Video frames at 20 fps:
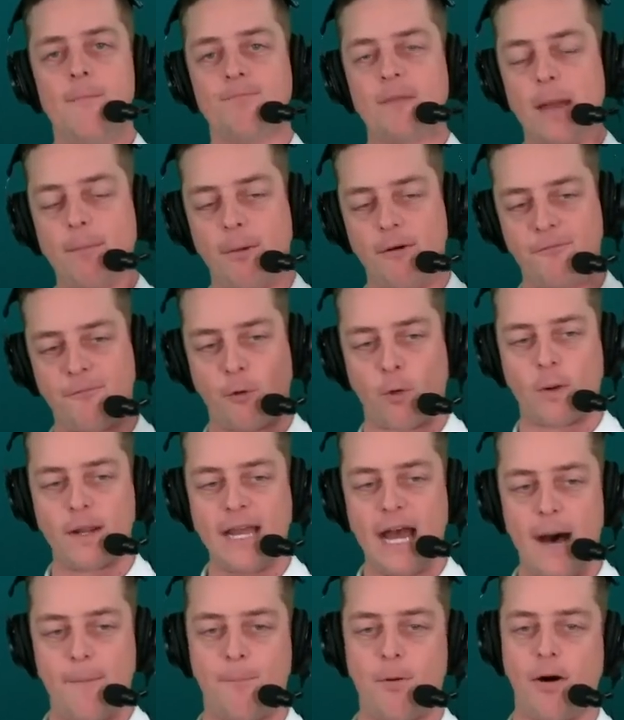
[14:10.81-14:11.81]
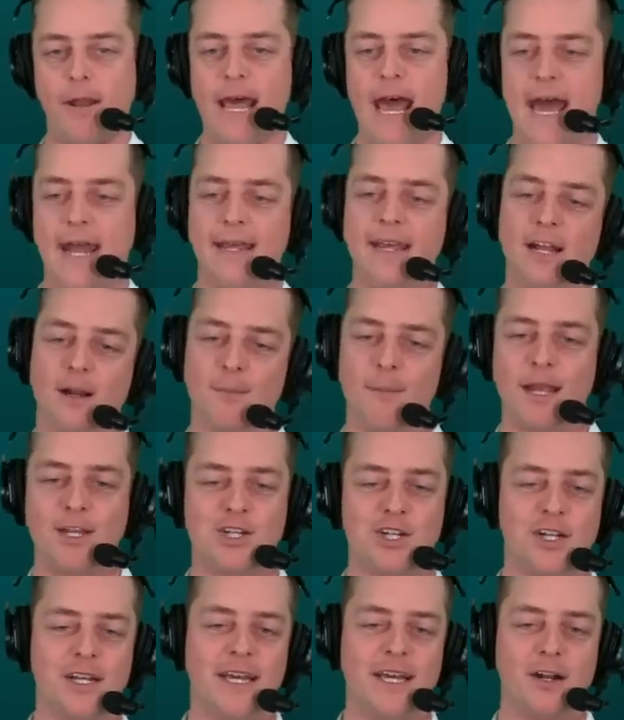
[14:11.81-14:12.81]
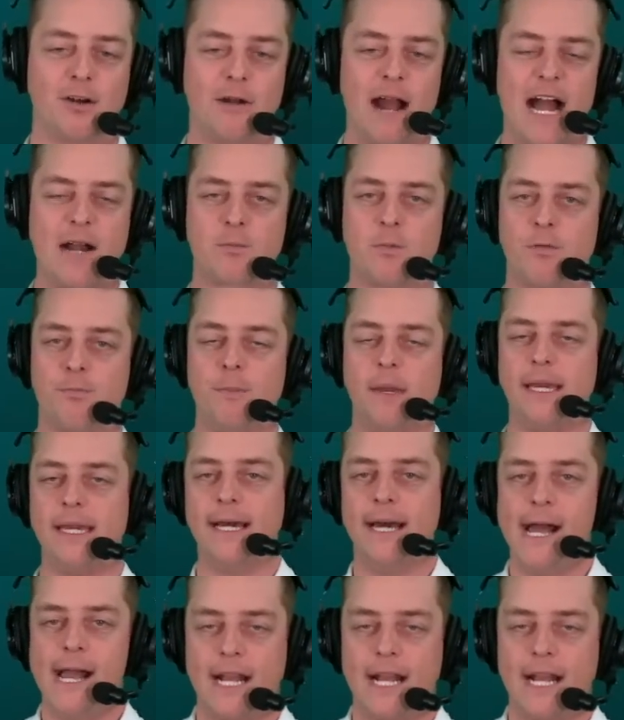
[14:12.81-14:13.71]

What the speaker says: And before we hop on out of here, make sure you interact with me.